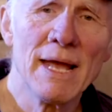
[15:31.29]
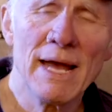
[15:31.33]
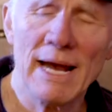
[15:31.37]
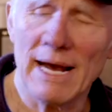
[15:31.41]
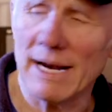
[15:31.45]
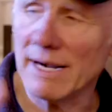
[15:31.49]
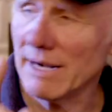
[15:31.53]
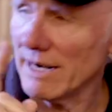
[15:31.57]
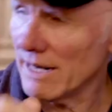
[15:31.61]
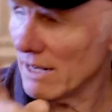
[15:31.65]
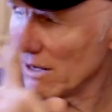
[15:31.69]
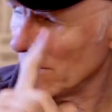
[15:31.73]

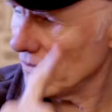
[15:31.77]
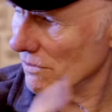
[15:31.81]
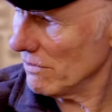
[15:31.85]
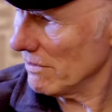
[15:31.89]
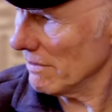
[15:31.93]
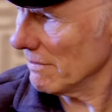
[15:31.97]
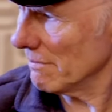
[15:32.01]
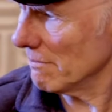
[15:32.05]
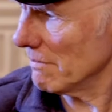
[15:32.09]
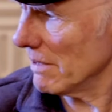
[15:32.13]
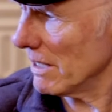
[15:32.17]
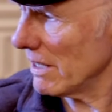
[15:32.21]
And now
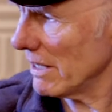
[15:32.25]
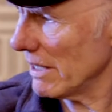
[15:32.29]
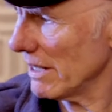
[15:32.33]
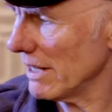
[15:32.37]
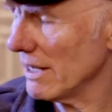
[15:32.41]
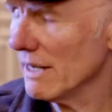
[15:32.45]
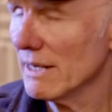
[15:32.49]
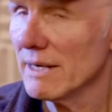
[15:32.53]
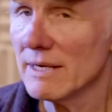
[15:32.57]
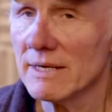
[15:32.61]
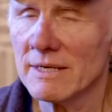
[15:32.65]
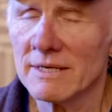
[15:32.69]

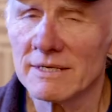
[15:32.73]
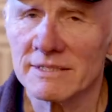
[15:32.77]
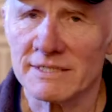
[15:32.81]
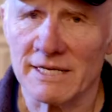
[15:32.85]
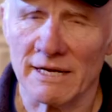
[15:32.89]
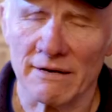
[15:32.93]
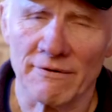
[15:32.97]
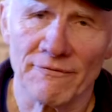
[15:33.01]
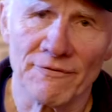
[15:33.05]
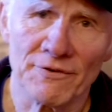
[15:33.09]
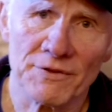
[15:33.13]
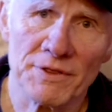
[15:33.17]
my
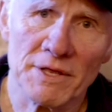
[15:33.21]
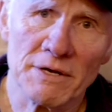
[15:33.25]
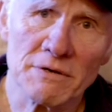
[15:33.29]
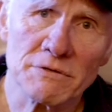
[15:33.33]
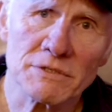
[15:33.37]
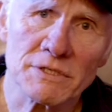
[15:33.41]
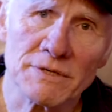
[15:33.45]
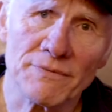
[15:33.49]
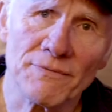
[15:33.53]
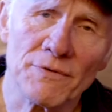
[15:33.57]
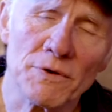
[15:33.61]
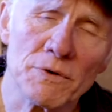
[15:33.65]
second, for
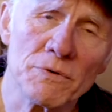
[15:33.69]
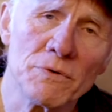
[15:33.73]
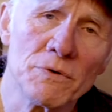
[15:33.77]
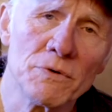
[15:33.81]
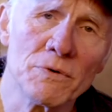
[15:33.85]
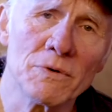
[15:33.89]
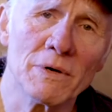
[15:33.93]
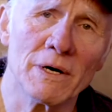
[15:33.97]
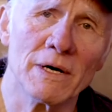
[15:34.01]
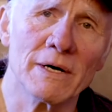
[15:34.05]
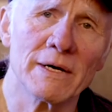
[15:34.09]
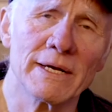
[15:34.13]
those of you
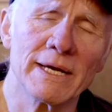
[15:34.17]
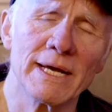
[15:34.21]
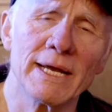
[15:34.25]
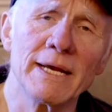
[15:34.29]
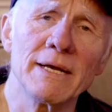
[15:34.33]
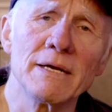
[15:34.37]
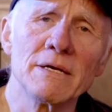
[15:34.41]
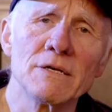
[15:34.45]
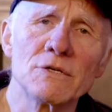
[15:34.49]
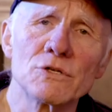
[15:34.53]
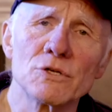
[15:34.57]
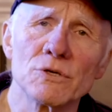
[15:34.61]
who are
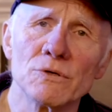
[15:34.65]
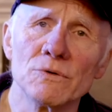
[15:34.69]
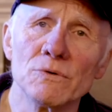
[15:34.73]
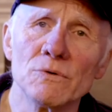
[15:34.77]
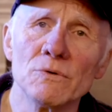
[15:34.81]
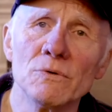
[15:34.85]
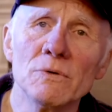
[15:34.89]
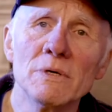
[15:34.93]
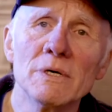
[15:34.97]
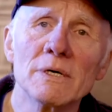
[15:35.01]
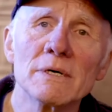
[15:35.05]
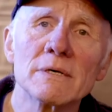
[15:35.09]

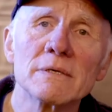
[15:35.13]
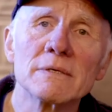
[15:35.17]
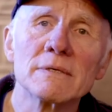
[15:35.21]
into